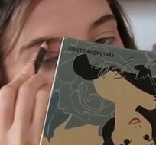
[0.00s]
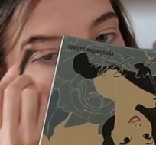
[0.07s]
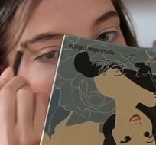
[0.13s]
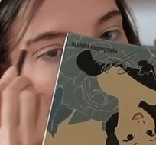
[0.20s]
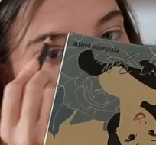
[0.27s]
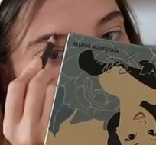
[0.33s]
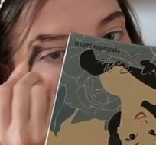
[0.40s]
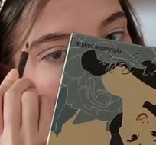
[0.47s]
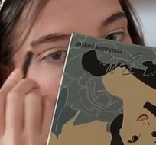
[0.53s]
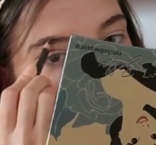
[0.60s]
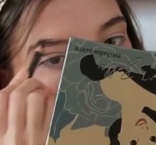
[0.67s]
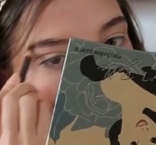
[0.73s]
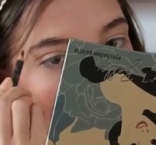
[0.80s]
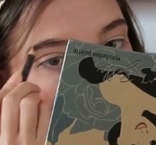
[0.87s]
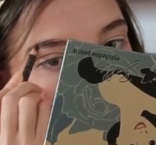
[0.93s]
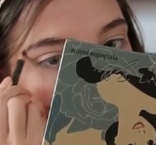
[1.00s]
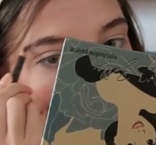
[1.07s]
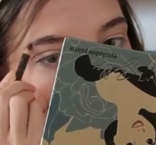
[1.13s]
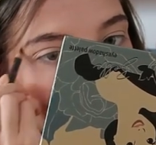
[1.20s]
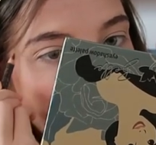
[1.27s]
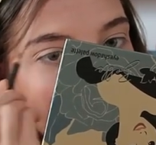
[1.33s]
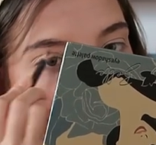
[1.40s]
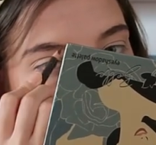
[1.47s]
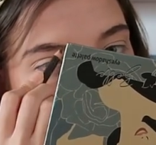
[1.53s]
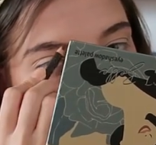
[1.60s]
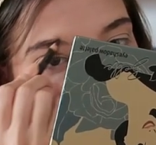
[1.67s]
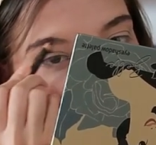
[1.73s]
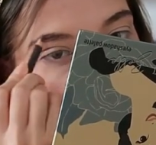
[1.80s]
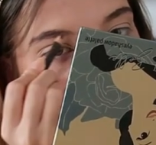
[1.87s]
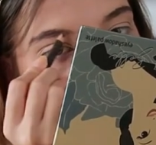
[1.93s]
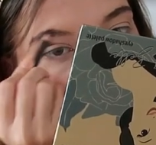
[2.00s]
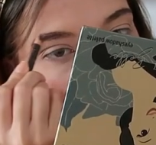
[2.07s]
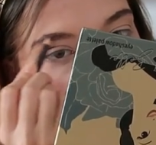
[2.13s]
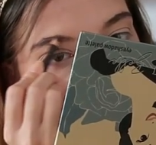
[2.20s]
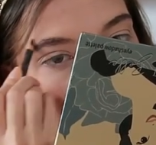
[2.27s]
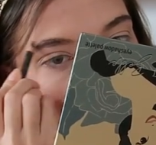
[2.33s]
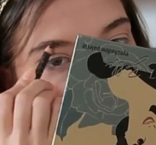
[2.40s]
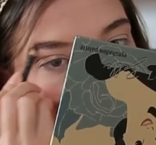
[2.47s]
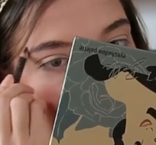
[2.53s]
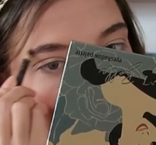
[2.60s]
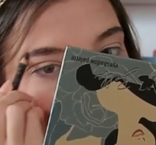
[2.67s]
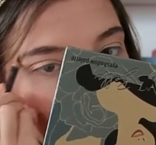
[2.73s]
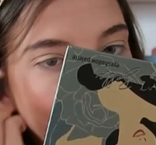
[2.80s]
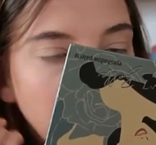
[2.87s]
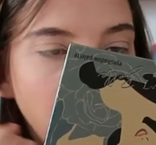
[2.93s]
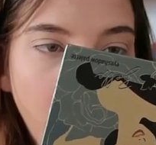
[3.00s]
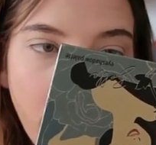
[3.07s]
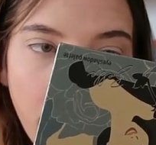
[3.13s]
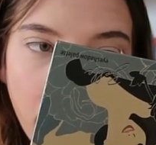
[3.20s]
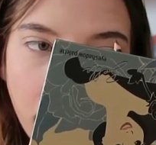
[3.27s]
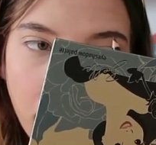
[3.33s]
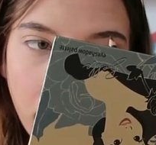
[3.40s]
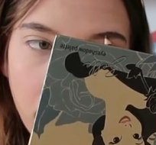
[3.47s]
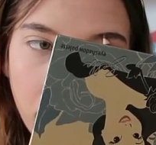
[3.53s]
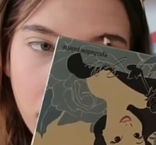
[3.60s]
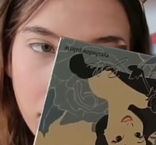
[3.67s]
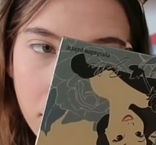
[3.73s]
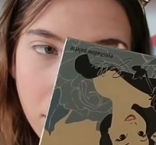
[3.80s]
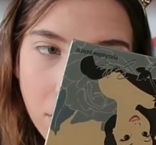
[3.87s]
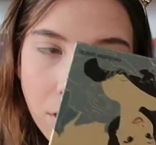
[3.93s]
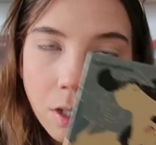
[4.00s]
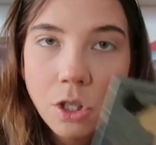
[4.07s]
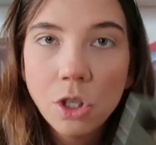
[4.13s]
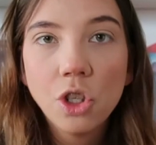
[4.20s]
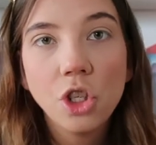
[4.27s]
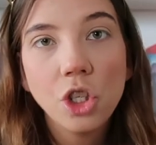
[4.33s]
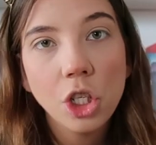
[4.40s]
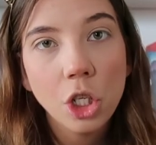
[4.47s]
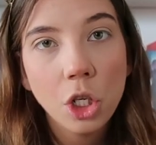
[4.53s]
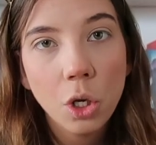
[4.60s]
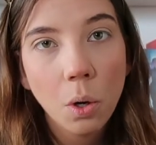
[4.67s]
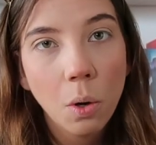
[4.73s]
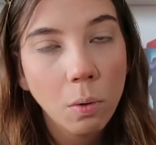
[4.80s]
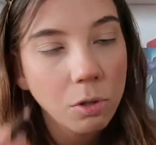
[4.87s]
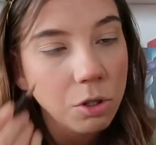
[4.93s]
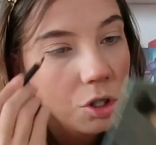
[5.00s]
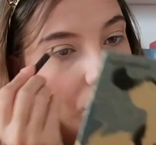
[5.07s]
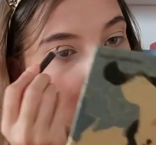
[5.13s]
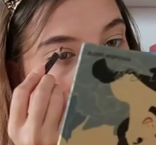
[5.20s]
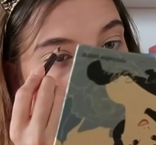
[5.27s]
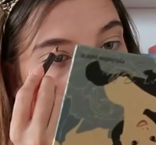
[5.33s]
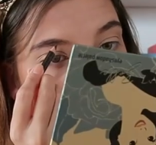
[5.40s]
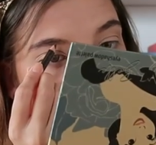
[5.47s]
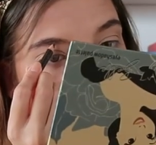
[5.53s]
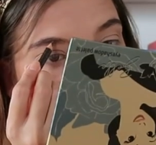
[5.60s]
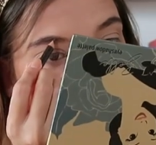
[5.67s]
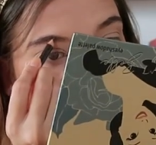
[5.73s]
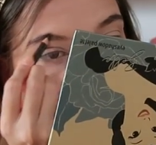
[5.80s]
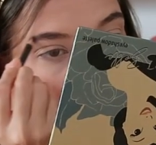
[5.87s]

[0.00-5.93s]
Catherine already waited for her. Like, she knows she's fucked